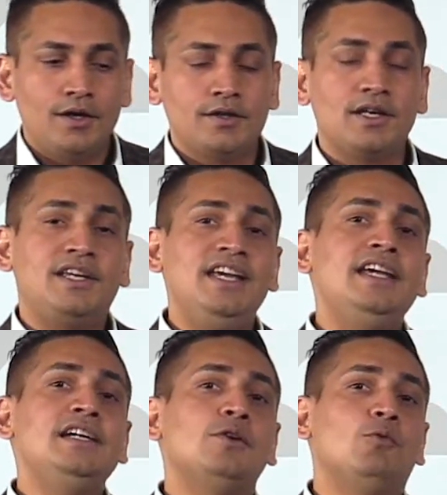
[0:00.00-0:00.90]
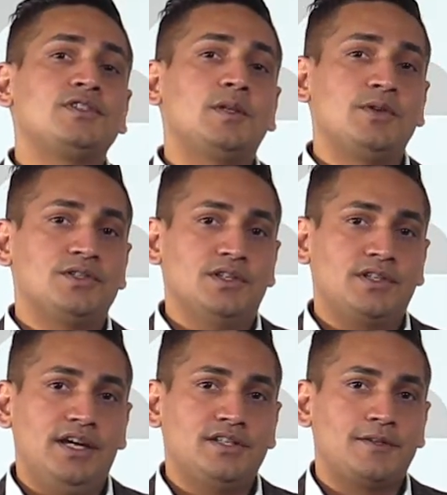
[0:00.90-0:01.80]
The key was the business
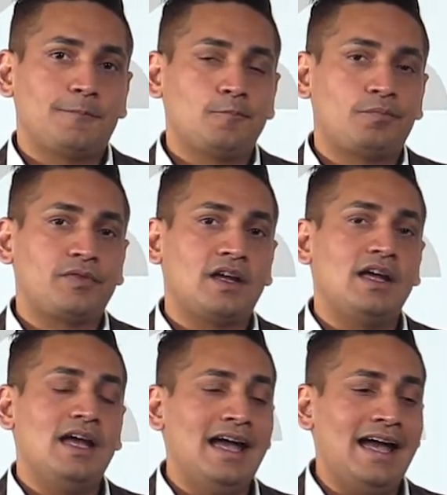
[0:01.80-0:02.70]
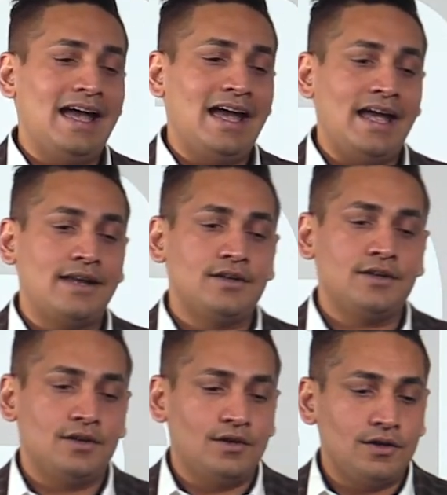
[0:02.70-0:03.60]
case, and
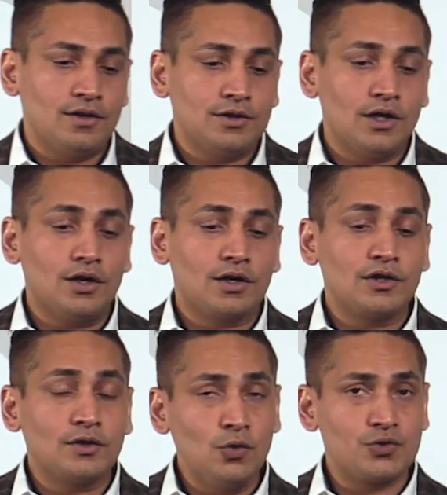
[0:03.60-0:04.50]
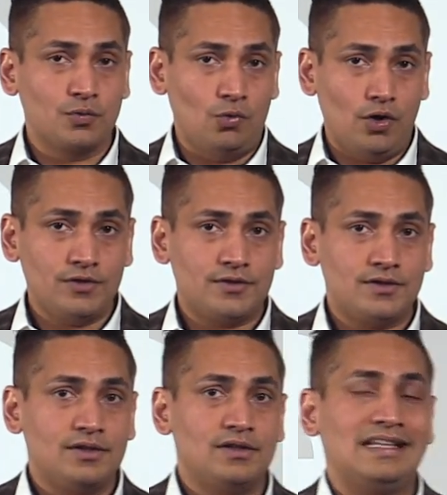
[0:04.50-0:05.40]
the conclusion was
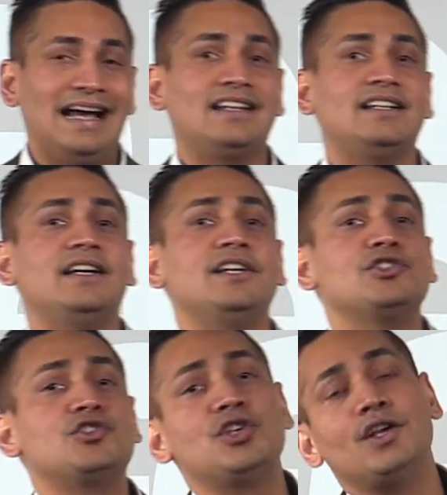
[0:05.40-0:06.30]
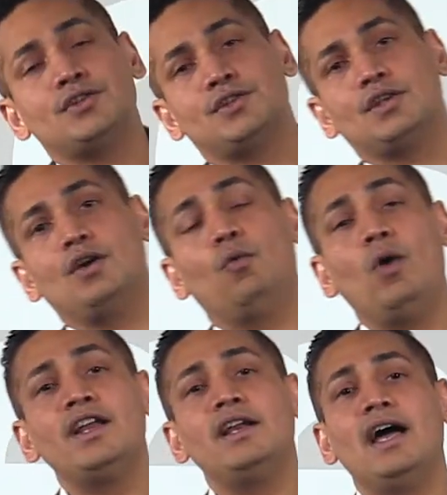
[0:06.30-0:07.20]
that in just
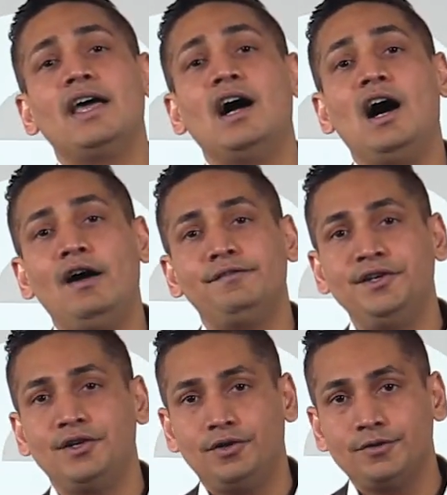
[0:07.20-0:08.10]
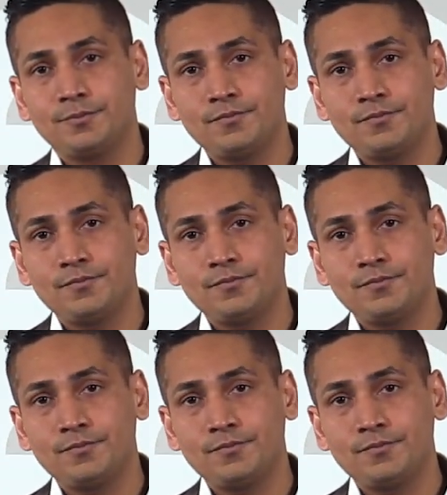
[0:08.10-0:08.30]
1.5 years,